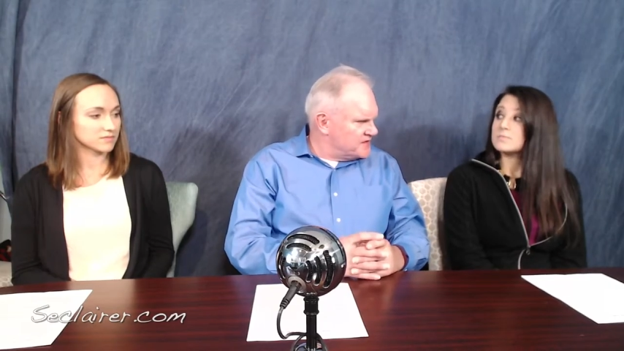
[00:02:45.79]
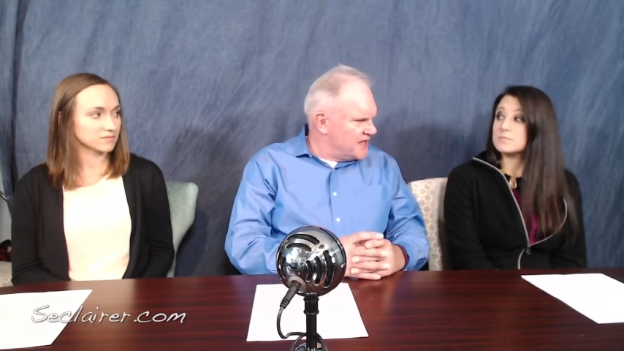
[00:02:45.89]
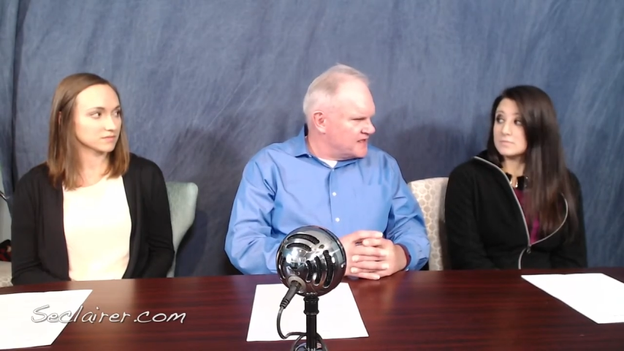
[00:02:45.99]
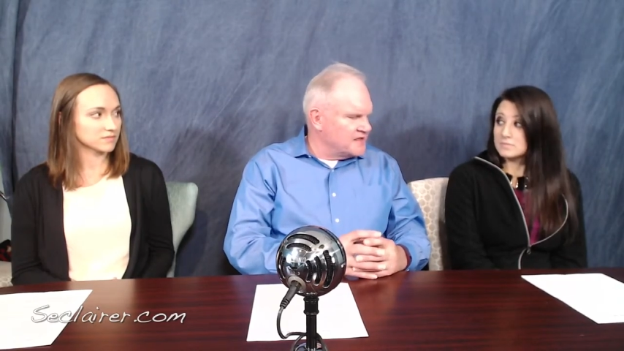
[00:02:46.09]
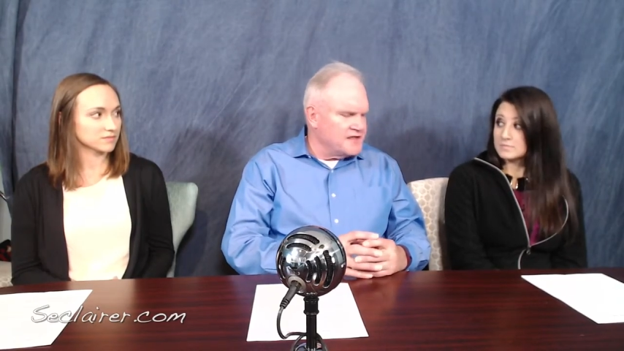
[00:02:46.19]

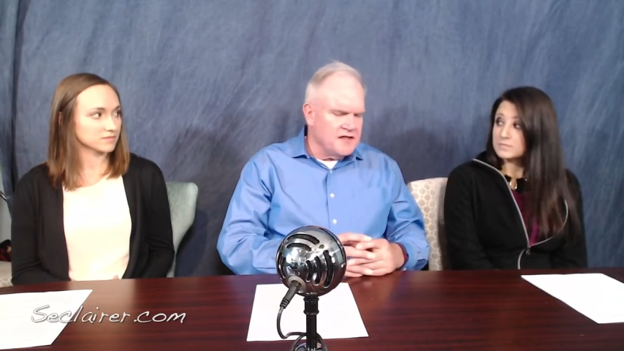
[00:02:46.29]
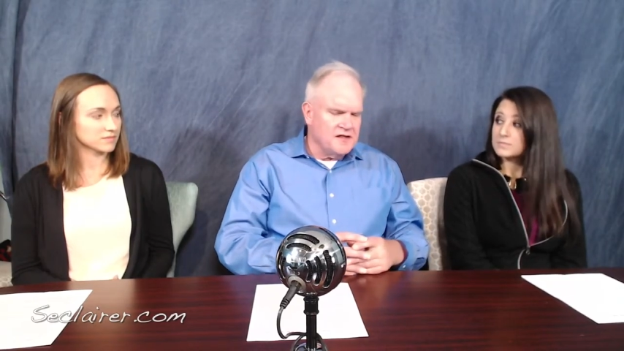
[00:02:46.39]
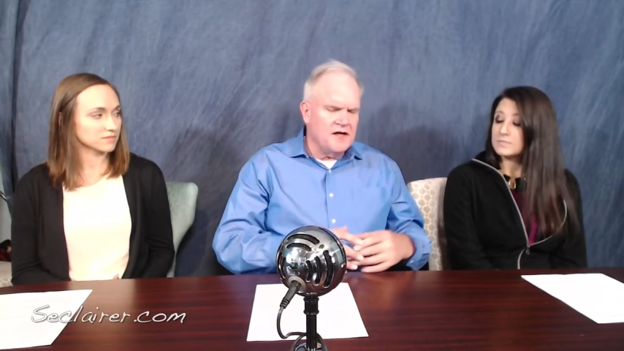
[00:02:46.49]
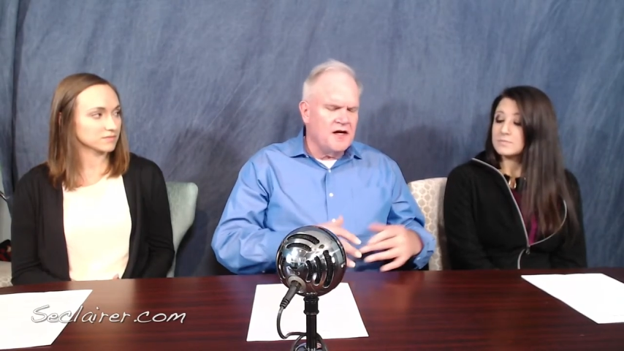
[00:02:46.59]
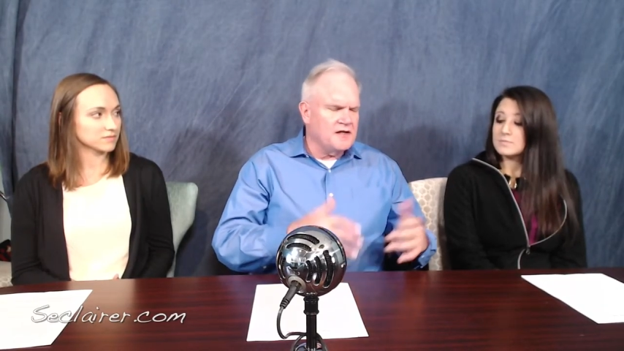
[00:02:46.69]
Speaker 1: tactic.
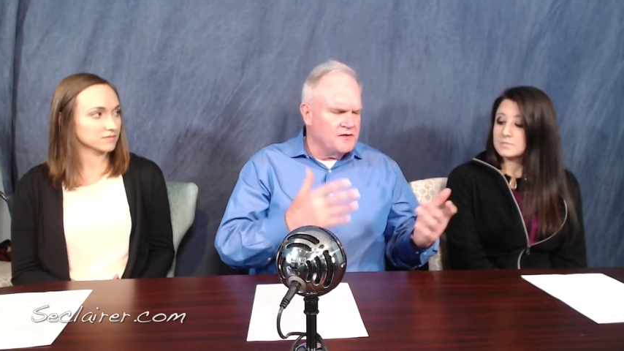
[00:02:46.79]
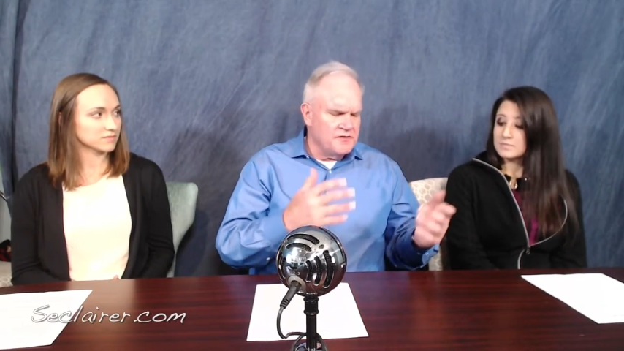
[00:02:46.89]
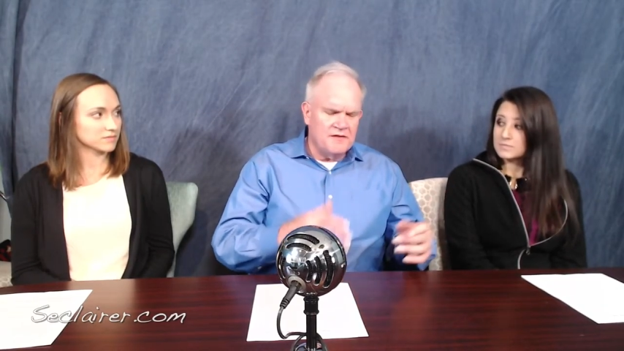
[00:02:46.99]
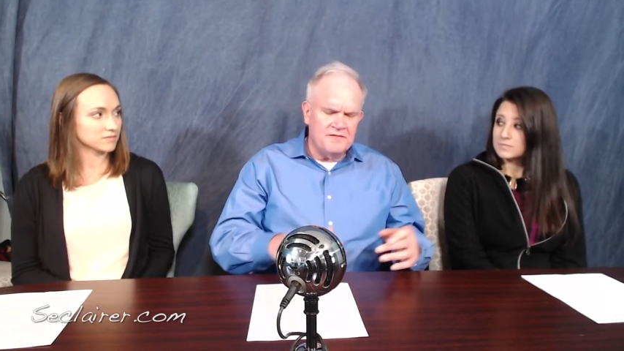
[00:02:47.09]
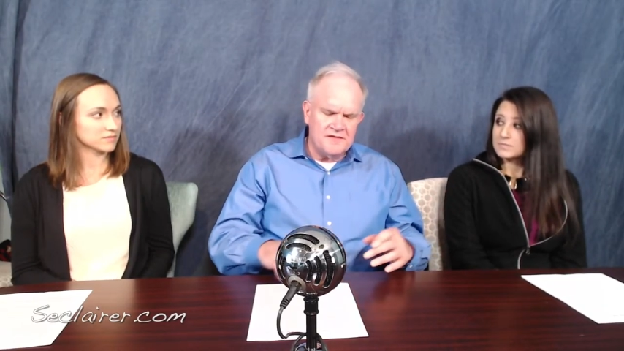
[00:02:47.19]
Mm-hmm. Could you
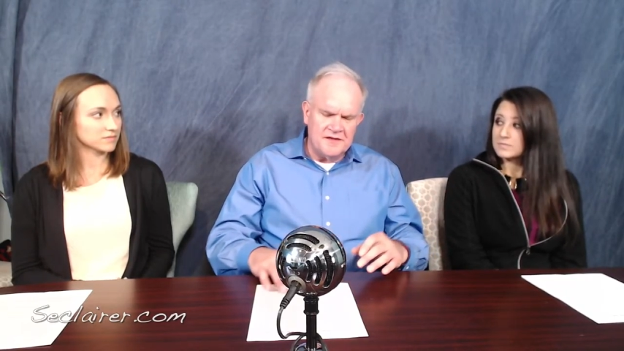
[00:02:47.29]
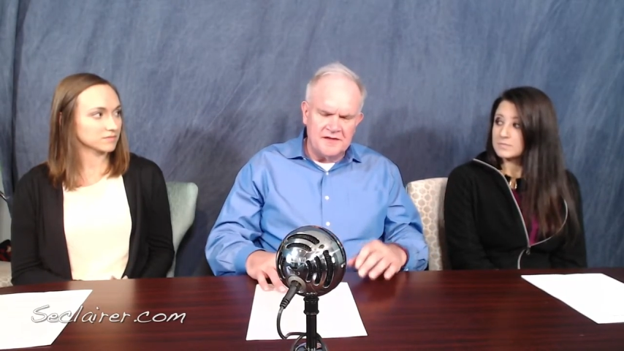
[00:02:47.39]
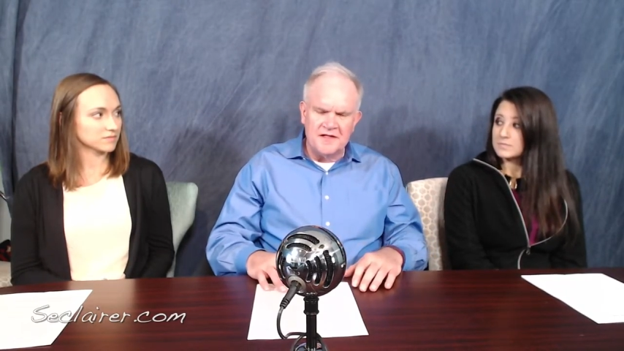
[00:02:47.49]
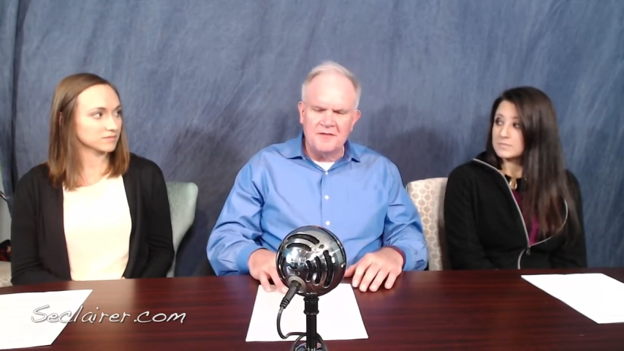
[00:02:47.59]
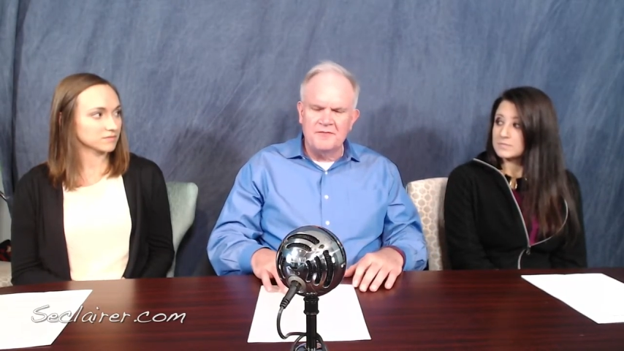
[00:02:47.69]
give us an
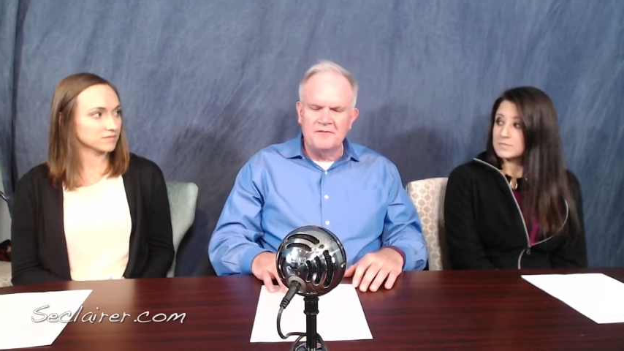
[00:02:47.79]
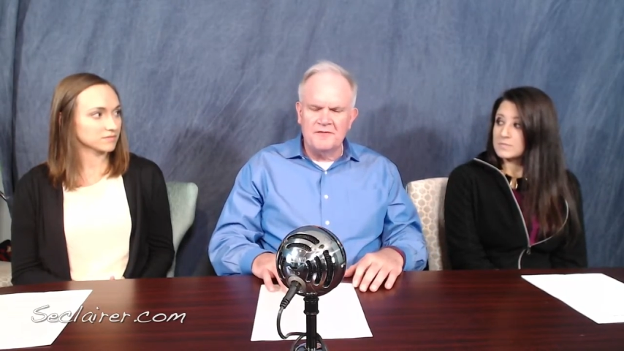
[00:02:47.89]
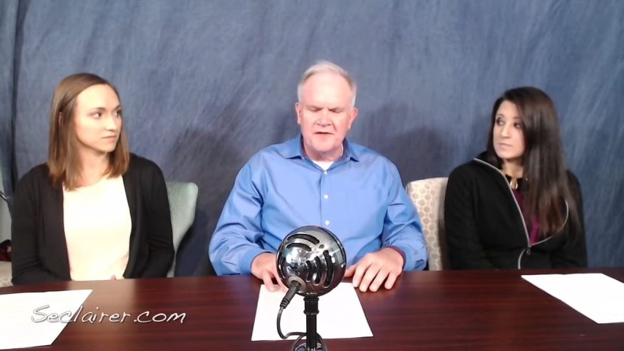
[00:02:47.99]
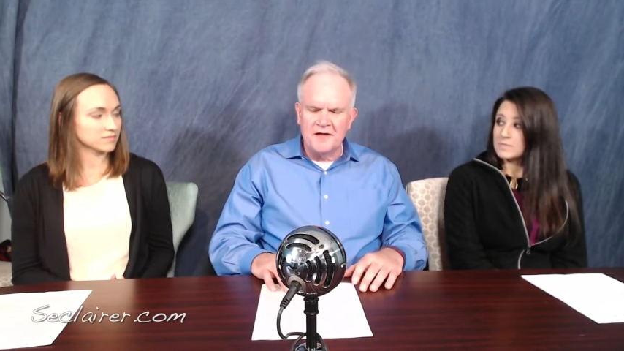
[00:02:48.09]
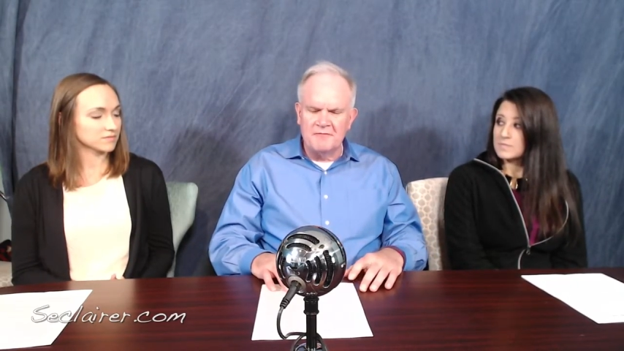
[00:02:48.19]
example
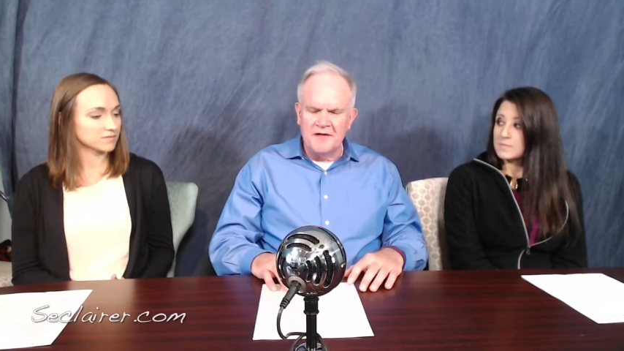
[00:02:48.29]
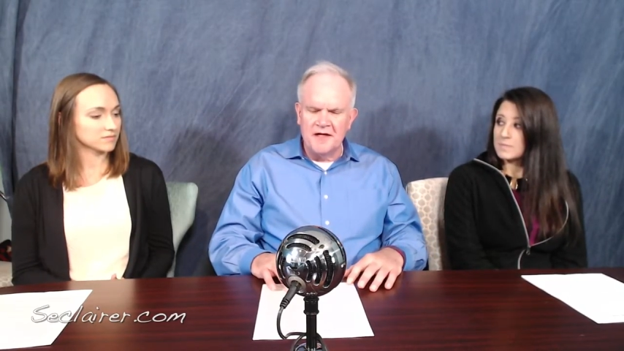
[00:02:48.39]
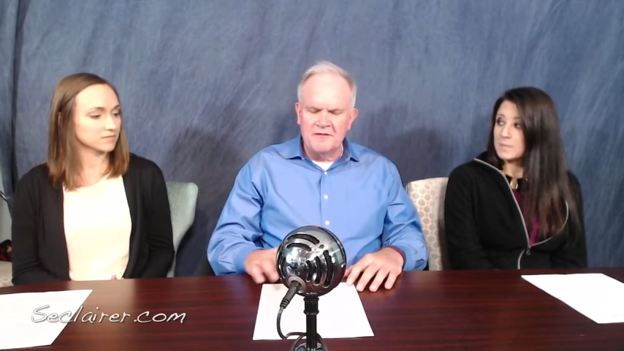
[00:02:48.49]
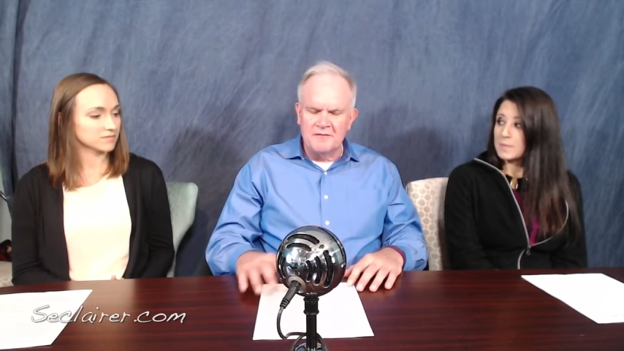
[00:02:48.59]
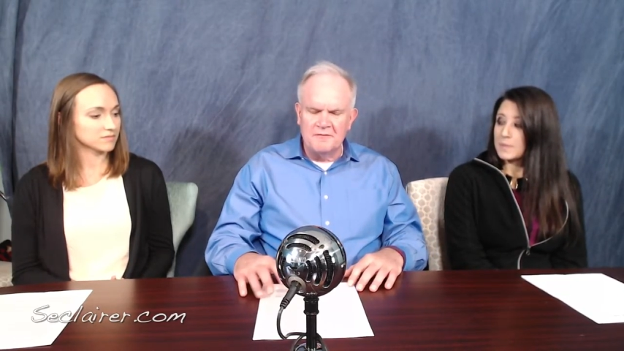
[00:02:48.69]
of when
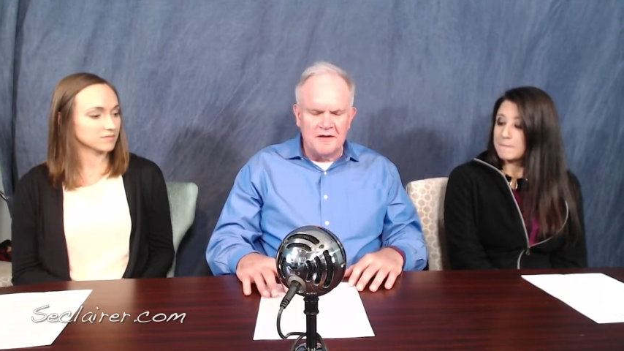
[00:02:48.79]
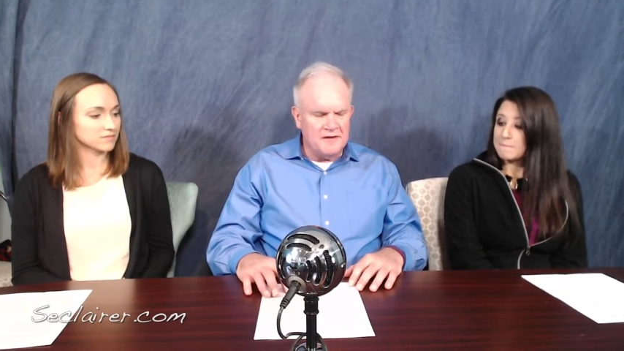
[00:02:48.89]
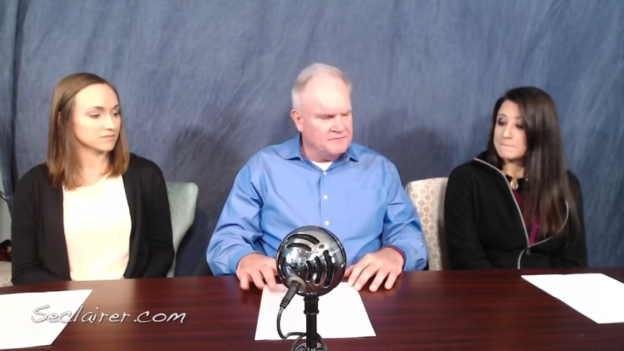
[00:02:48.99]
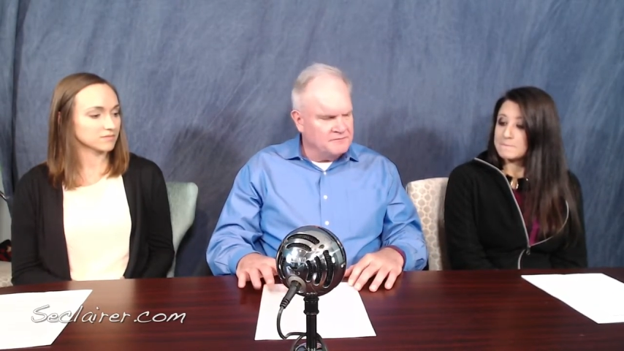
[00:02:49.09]
that could work?